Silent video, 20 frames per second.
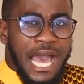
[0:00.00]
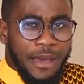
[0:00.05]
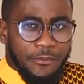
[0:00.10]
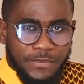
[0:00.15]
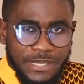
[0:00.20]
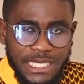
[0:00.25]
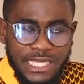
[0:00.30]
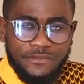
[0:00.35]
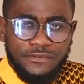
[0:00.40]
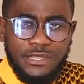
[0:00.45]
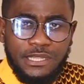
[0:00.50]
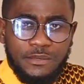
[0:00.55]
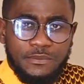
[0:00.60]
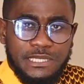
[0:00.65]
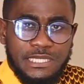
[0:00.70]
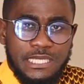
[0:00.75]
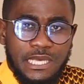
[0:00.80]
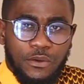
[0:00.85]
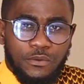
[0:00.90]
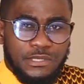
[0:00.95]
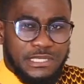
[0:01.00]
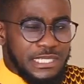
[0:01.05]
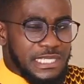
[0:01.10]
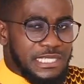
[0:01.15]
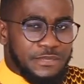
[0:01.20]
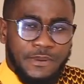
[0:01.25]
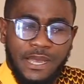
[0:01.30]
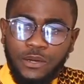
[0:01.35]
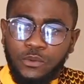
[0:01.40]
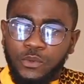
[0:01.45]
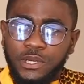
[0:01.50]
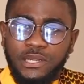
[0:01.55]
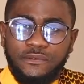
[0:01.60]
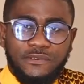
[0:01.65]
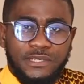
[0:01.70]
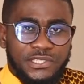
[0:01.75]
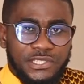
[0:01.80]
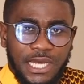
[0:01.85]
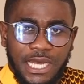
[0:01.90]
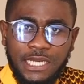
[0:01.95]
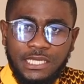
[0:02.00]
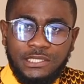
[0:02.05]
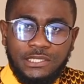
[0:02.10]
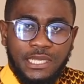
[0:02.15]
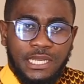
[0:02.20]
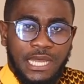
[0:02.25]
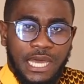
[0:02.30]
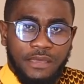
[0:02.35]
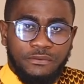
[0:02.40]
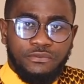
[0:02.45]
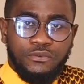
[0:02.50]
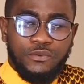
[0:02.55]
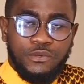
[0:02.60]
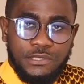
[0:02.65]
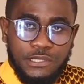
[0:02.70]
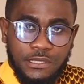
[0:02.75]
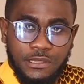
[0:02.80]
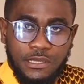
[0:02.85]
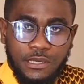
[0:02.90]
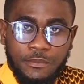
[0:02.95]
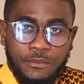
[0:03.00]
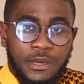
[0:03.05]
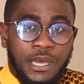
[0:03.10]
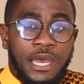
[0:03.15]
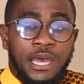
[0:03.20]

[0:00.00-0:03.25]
and believe in themselves despite whatever challenge their life throws at them.